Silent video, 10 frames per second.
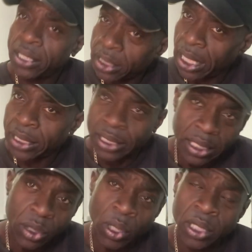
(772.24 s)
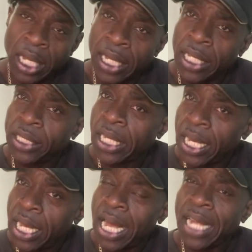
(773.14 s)
And said to her like, yeah,
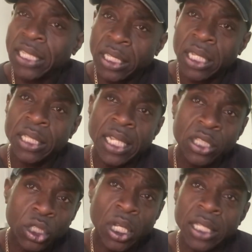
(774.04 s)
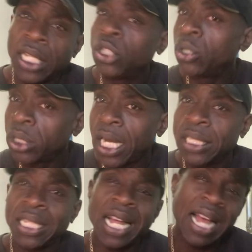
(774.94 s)
and then you guys are
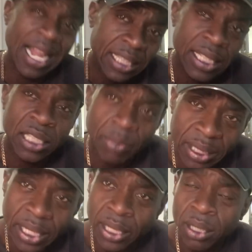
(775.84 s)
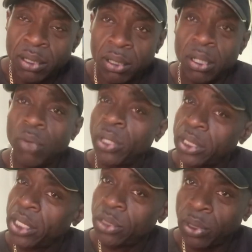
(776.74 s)
like anti-Semitic. At which
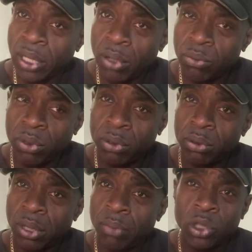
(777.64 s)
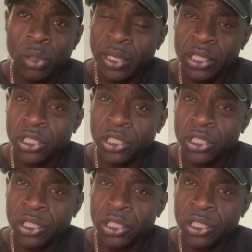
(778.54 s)
stage she went like, well, I'm Jewish.